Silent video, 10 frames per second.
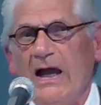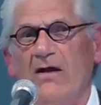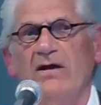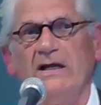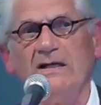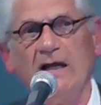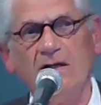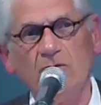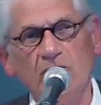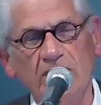Harriet
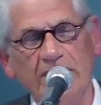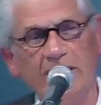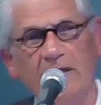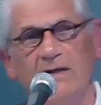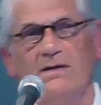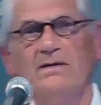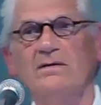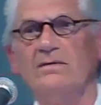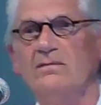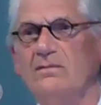not only
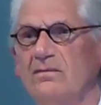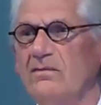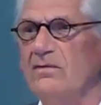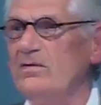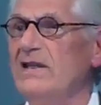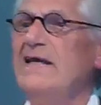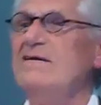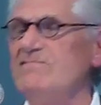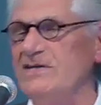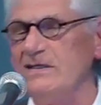
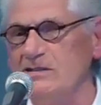lived